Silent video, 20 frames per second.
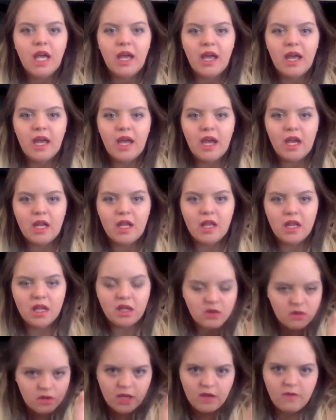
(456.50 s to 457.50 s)
and
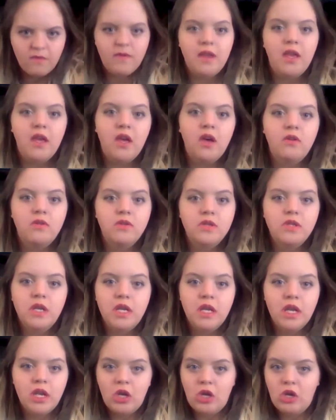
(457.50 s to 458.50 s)
little kid videos,
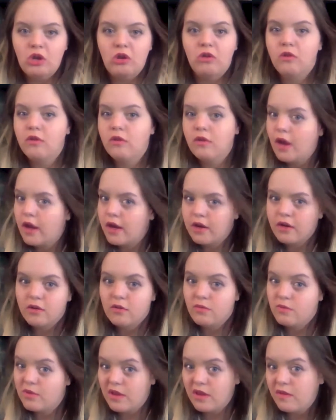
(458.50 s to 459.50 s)
and I
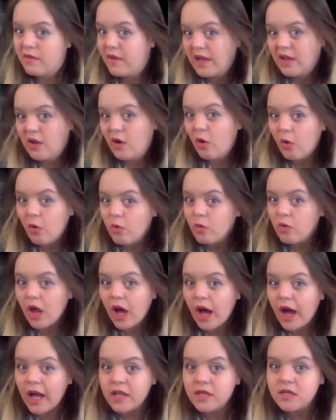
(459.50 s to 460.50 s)
couldn't really find a whole
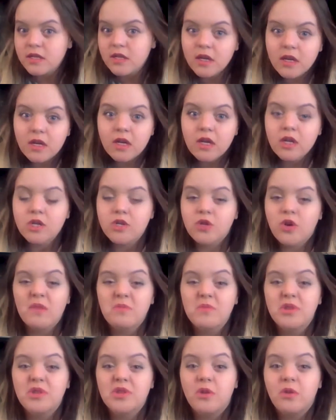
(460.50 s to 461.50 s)
lot. So
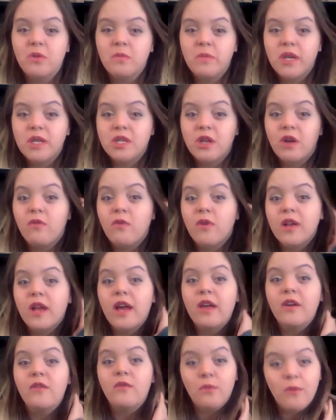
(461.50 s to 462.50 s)
I'm just going based off what
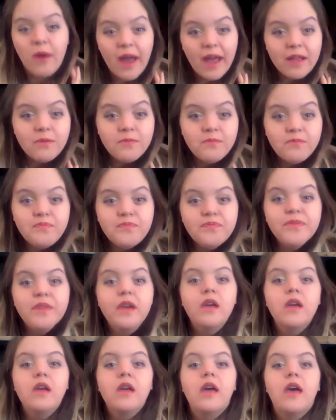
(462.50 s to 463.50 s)
I have read
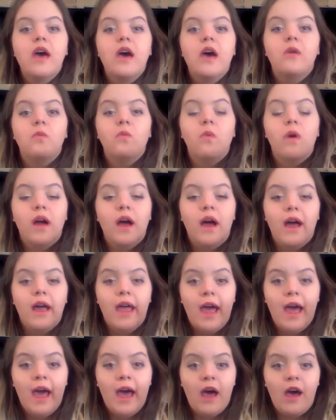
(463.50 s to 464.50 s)
and what I
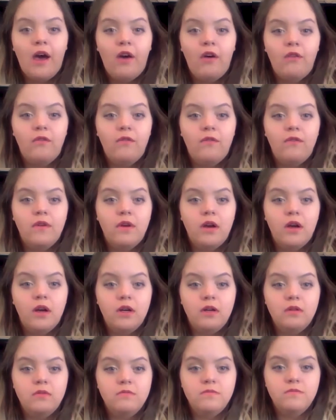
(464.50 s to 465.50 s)
have
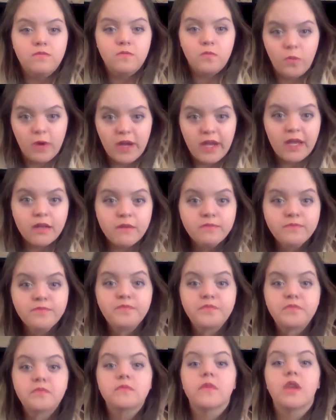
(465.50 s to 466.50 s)
written,
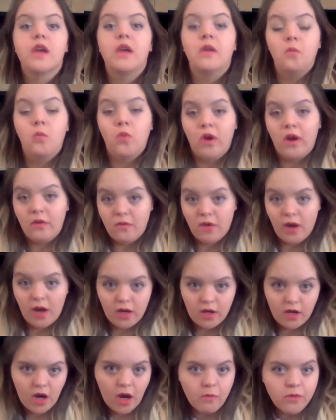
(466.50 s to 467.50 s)
where I've
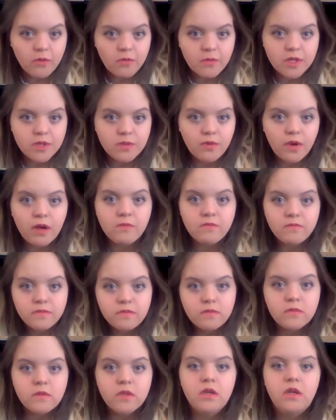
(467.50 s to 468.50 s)
gotten compliments from,
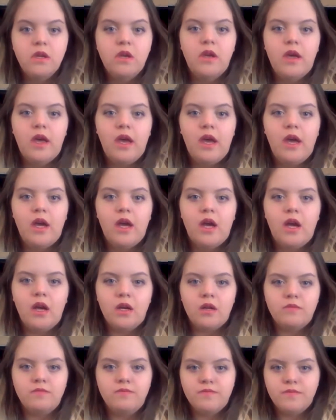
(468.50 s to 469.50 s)

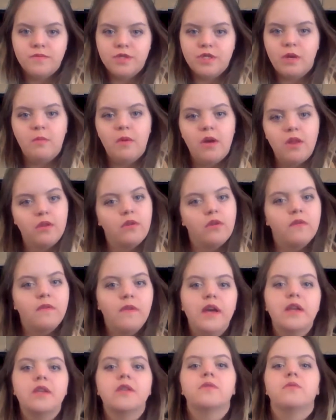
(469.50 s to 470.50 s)
and some other
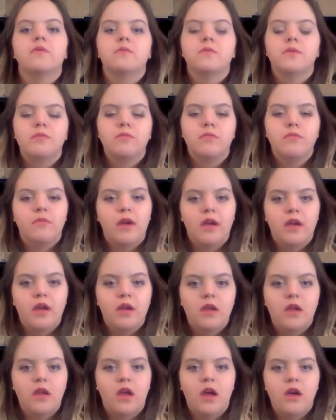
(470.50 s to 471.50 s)
advice from some of
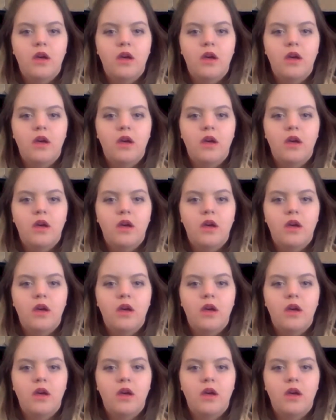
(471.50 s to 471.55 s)
my